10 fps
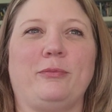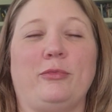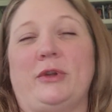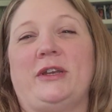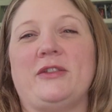
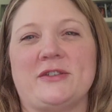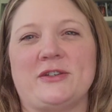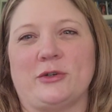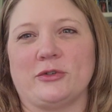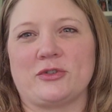Brenda and the
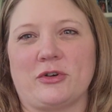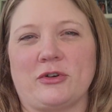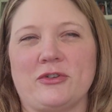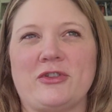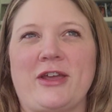Serial
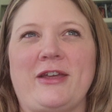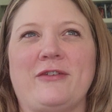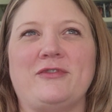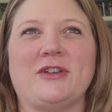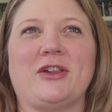Starter, they
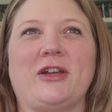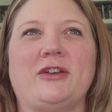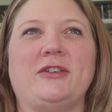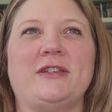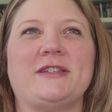have
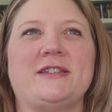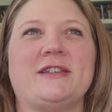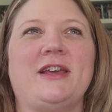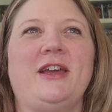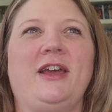declared this,
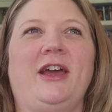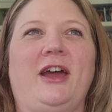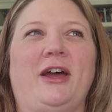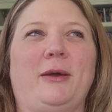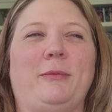
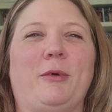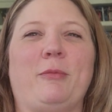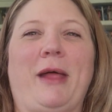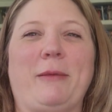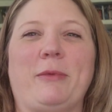
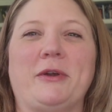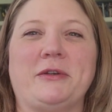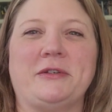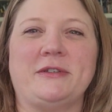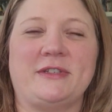
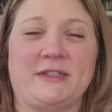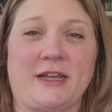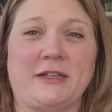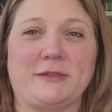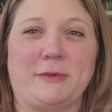Blackbird
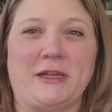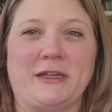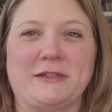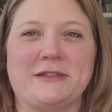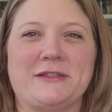Designs
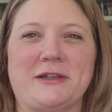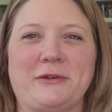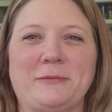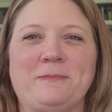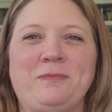Weekend.
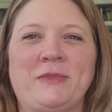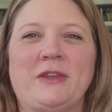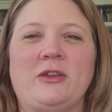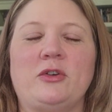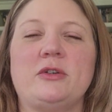So
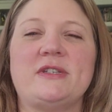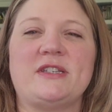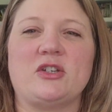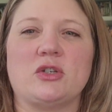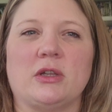they're doing a
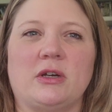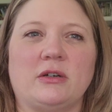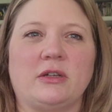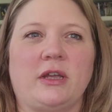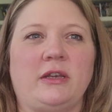stitch
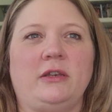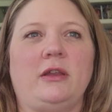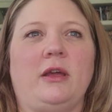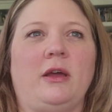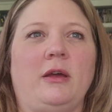along, and
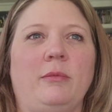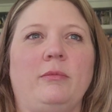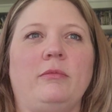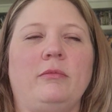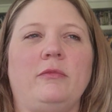
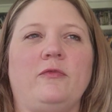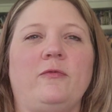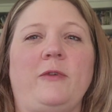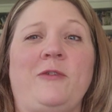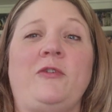
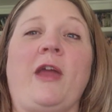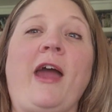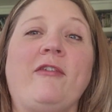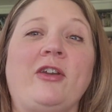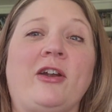if you
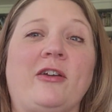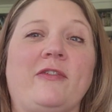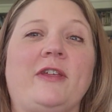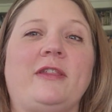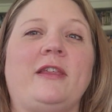haven't heard of
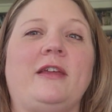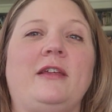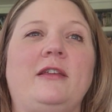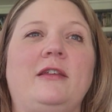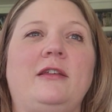it,
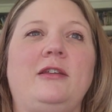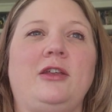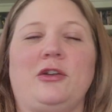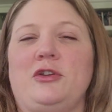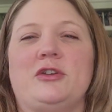then
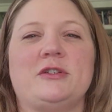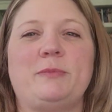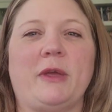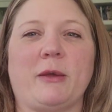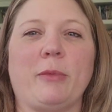you just
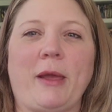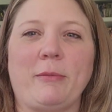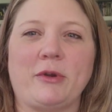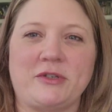pick a Blackbird